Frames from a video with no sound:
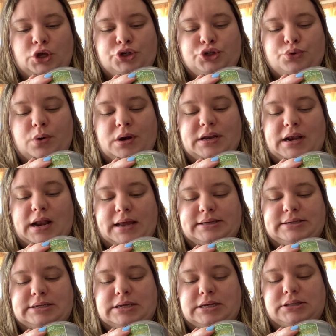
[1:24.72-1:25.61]

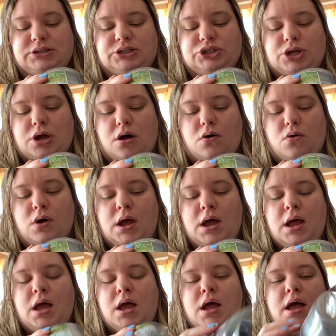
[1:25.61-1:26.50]
2019. So
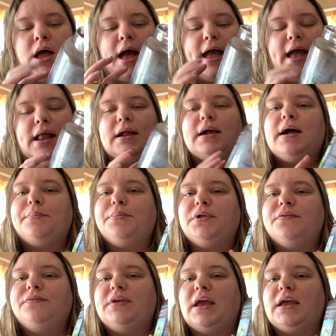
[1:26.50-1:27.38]
I had a
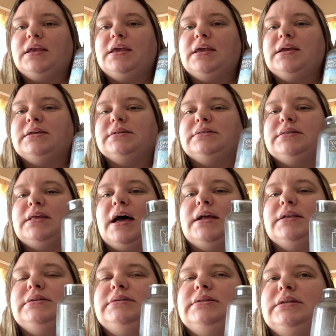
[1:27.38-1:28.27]
couple of Yankees
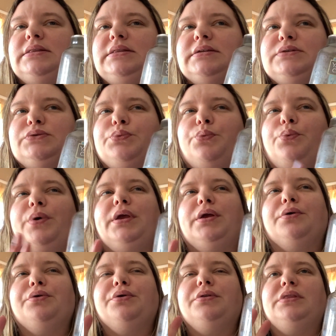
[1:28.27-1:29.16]
that did this
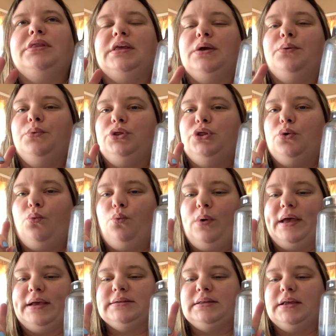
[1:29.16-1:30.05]
weird thing with the
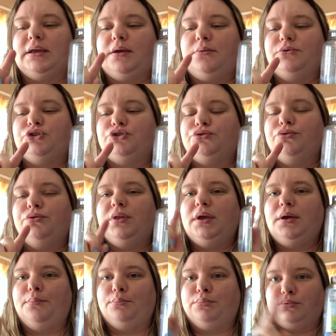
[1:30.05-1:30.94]
wicks. Like it was
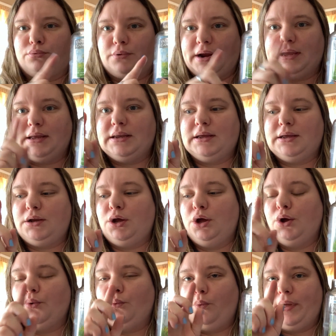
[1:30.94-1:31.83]
truly a
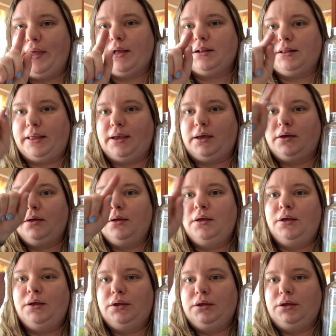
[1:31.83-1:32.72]
braided wick, like,
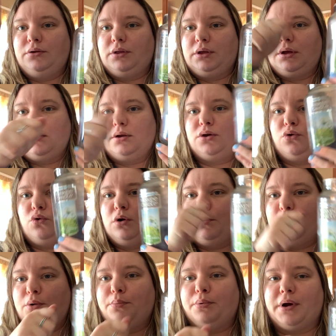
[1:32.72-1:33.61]
you know, like a
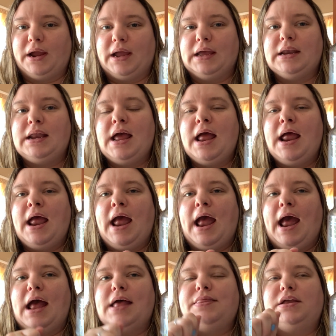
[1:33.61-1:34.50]
normal braid.
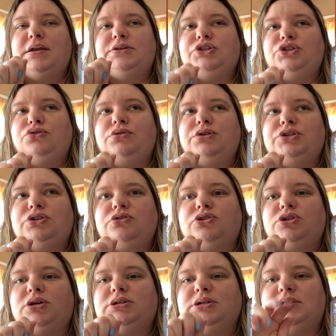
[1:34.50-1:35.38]
And then as soon as you
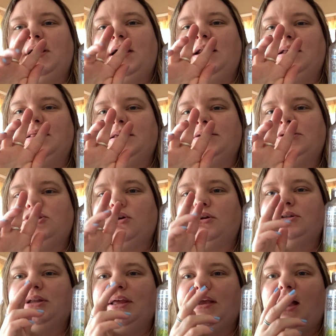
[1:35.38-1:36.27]
start to light it, they
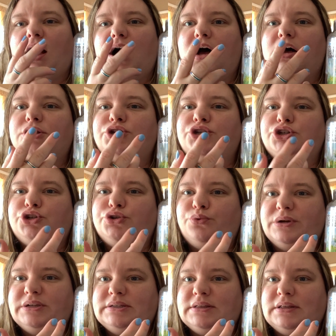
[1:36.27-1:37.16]
start to like
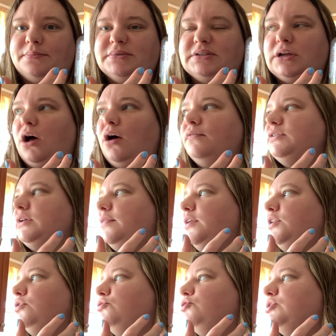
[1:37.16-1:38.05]
untwist themselves. And
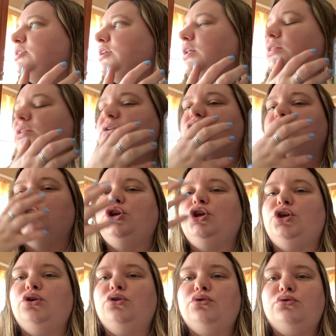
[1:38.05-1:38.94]
then you just get these
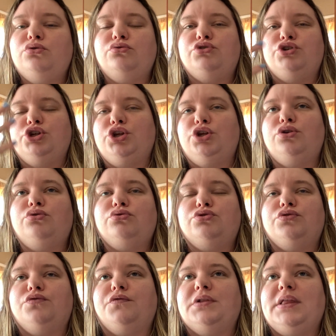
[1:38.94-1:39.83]
huge,
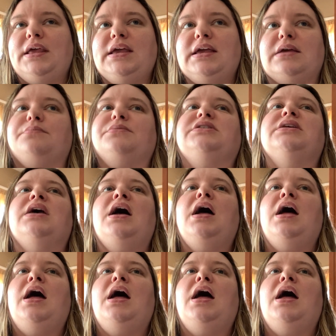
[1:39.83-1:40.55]
huge flames